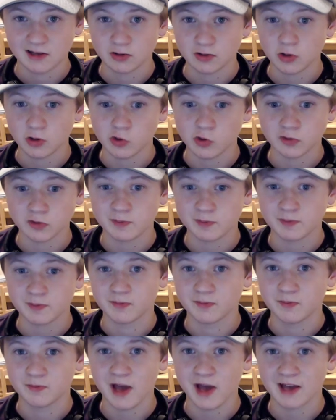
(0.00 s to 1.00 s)
goes
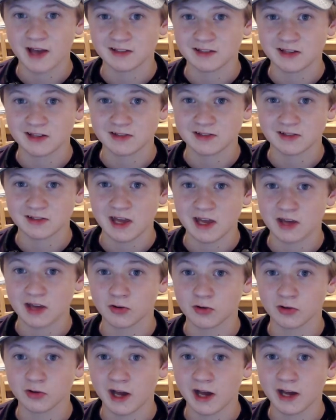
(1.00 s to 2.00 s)
past his
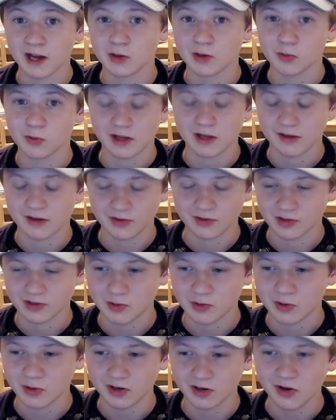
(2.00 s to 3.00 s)
anger line or whatever you
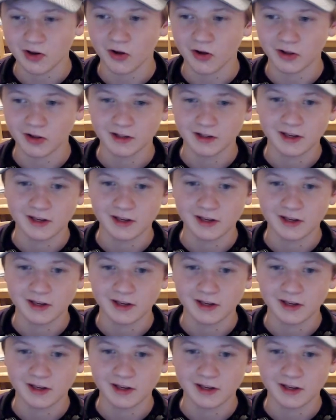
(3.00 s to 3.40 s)
want to call it.